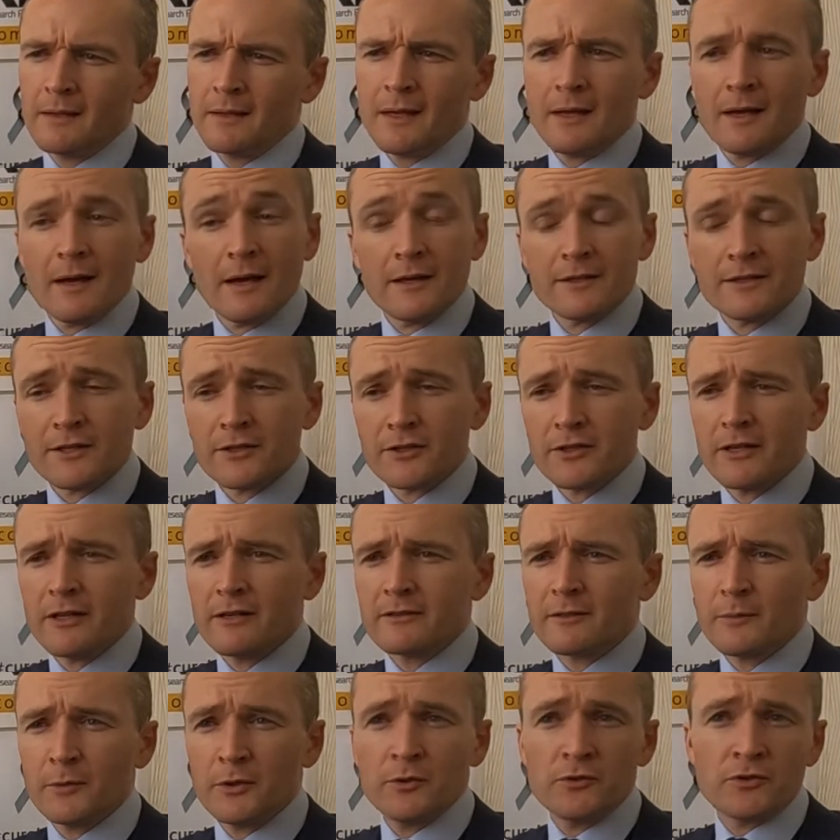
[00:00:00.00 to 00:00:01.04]
Yeah, it's actually
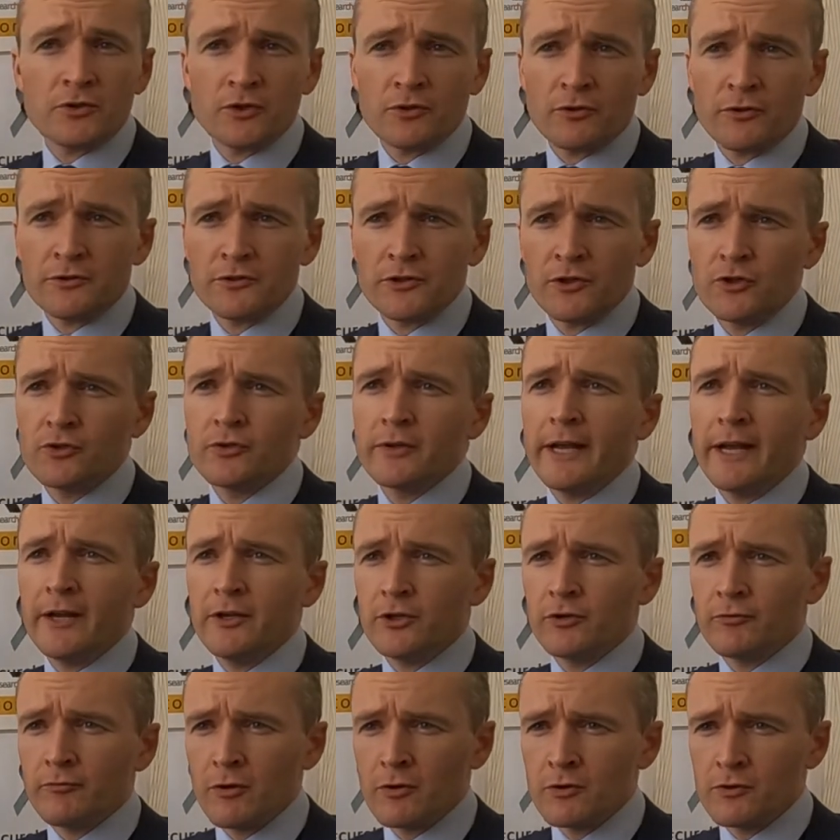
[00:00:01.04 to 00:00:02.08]
something that's neurosurgery
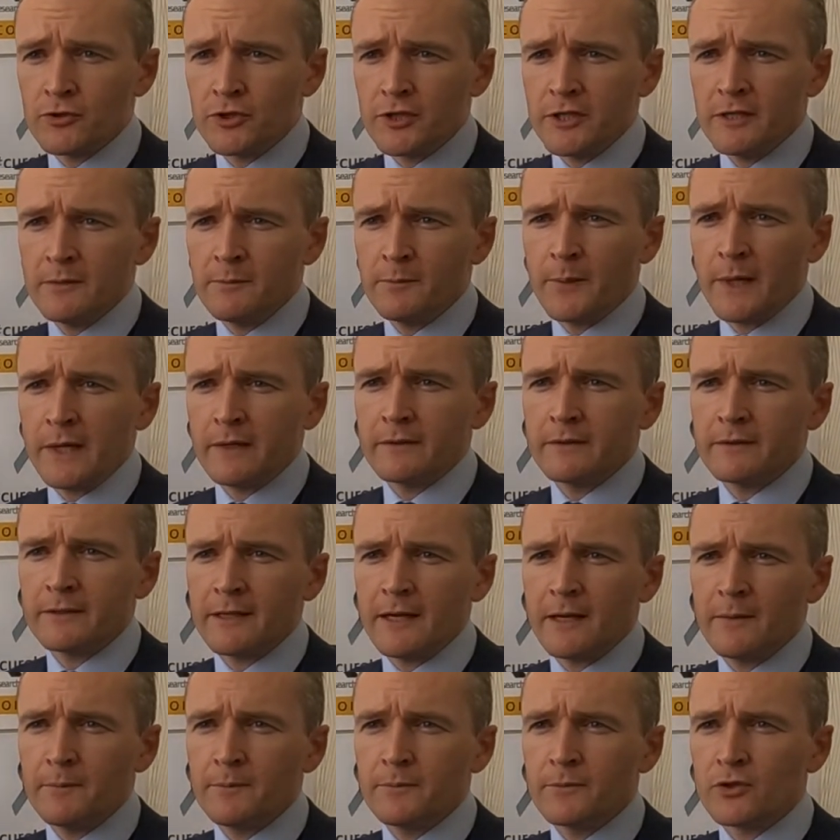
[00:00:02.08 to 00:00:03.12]
and neurology, but
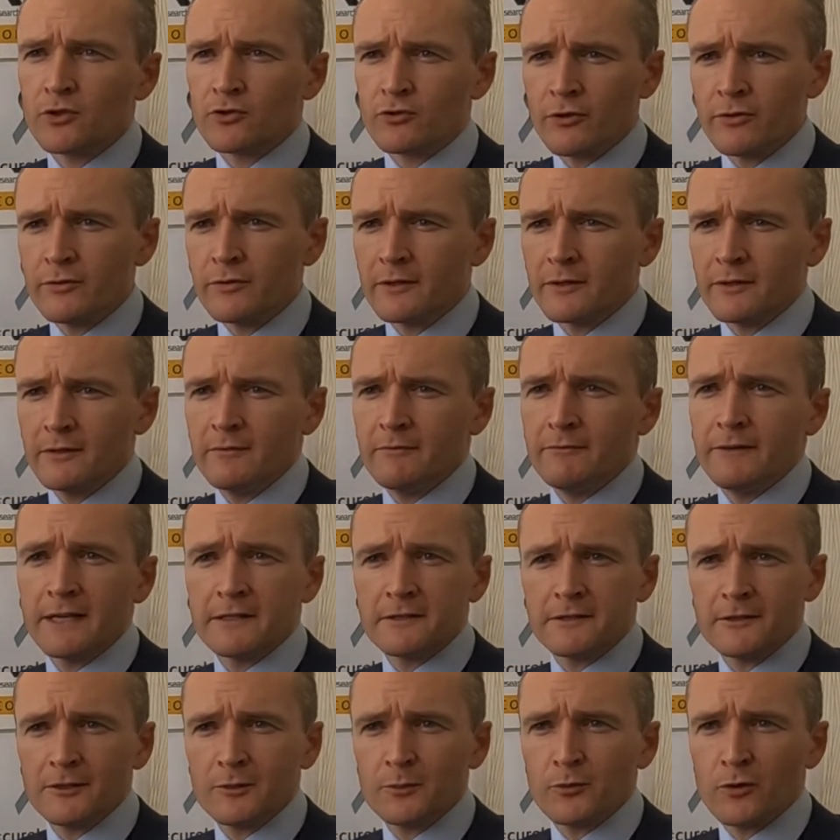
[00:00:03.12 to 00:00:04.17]
stroke and
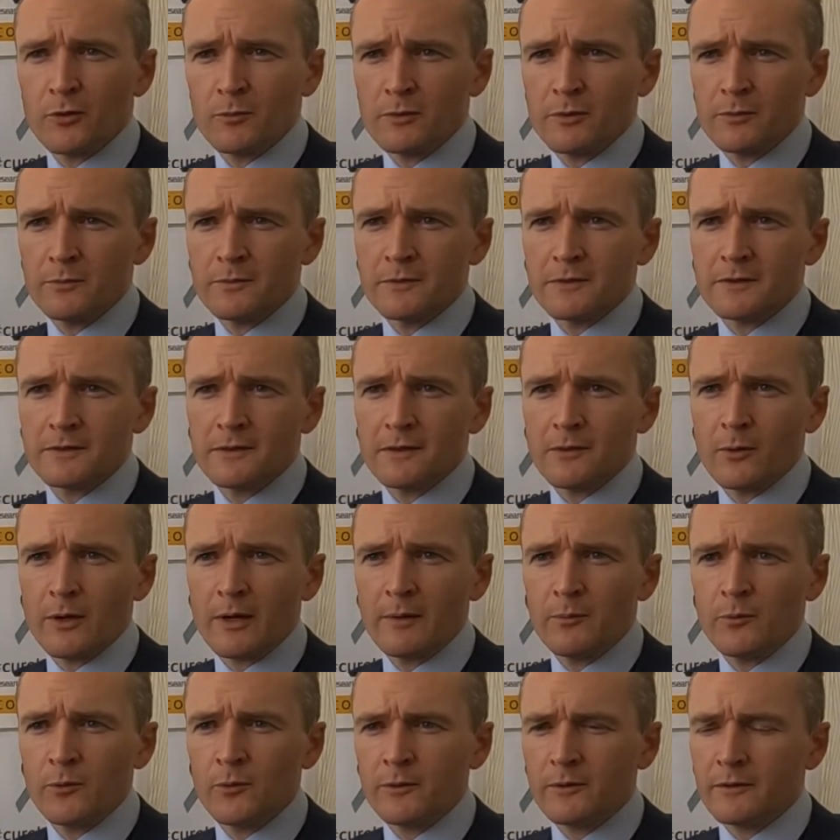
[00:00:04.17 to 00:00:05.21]
vascular problems are
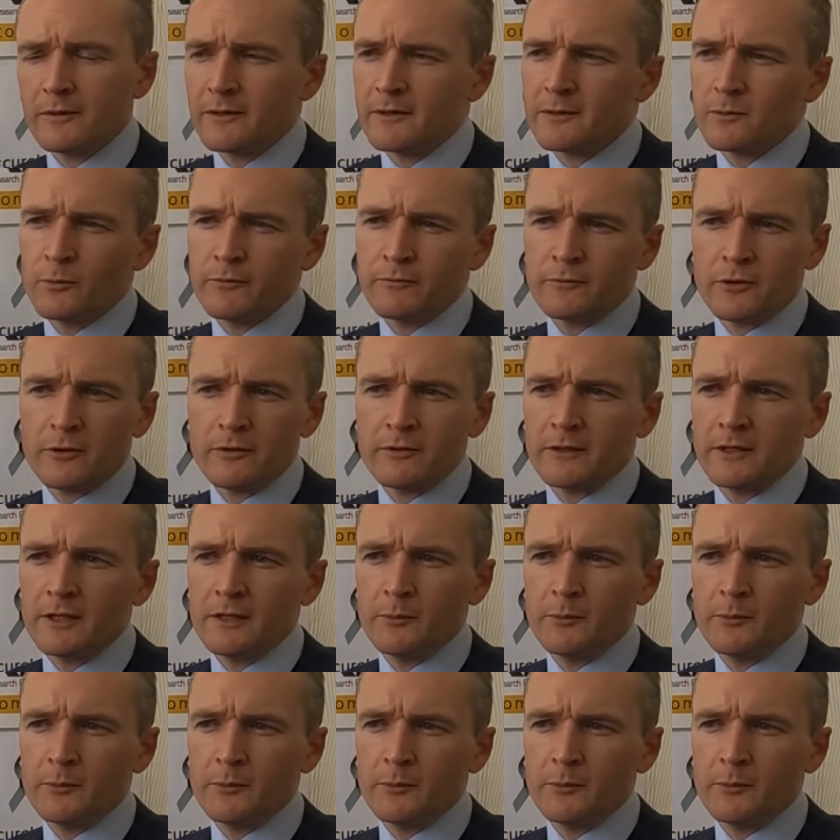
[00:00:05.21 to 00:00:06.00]
quite important because we've got